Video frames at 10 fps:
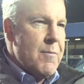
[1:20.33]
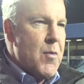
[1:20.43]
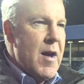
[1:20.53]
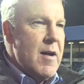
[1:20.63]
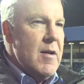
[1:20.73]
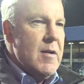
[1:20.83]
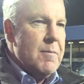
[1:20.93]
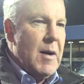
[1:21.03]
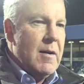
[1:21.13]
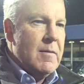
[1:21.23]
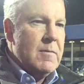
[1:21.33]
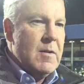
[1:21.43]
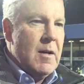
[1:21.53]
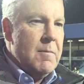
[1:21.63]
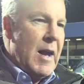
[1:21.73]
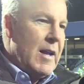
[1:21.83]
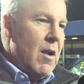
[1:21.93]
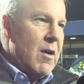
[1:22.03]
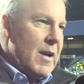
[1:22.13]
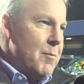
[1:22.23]
Brett, but Matt
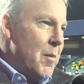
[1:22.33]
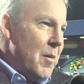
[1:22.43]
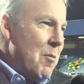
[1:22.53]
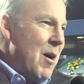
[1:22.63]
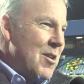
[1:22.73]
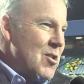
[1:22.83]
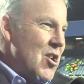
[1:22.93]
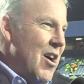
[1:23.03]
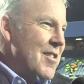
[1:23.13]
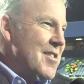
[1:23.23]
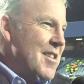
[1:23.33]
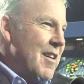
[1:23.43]
Clark had probably one good chance.